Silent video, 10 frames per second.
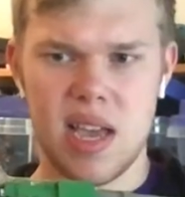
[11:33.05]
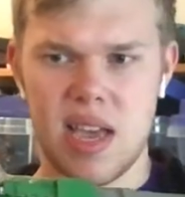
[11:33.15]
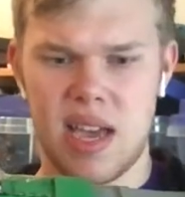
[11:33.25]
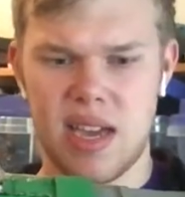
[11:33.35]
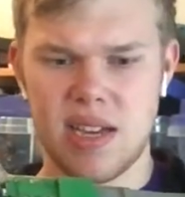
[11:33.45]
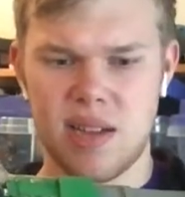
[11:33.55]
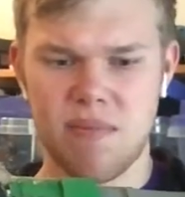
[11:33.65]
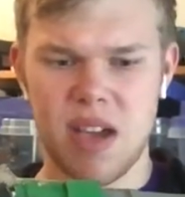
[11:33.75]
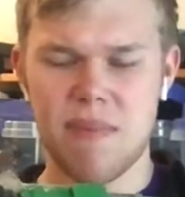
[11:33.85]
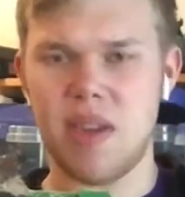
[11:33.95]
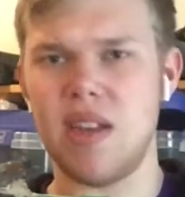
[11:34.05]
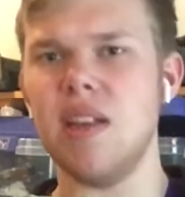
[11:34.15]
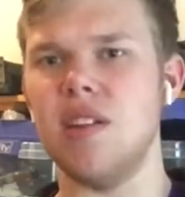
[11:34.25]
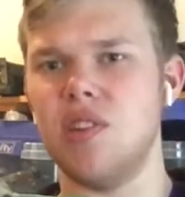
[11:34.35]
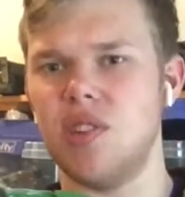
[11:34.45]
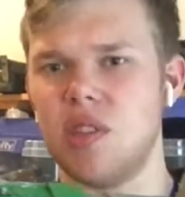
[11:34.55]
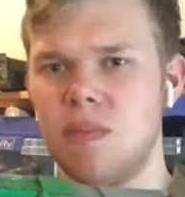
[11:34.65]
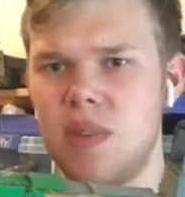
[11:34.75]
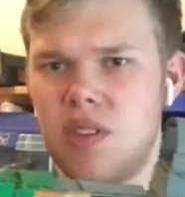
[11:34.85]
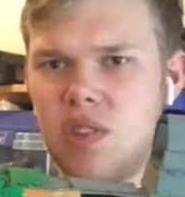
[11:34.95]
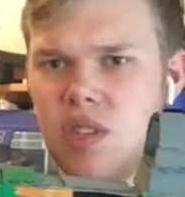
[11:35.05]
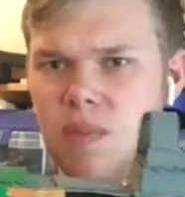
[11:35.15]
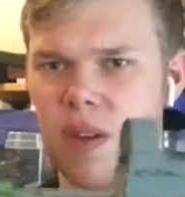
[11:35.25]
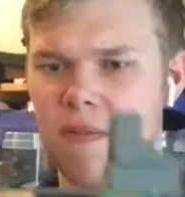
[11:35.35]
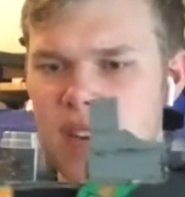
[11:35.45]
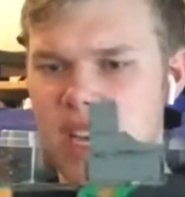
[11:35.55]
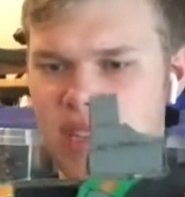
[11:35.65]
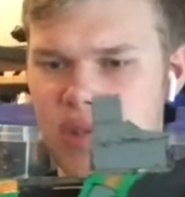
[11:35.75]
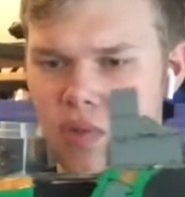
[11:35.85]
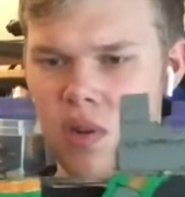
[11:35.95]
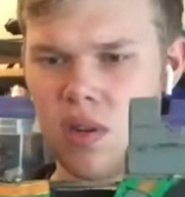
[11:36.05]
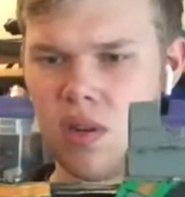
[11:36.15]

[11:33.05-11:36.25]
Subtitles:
and in my opinion it's just a bit of an eyesore.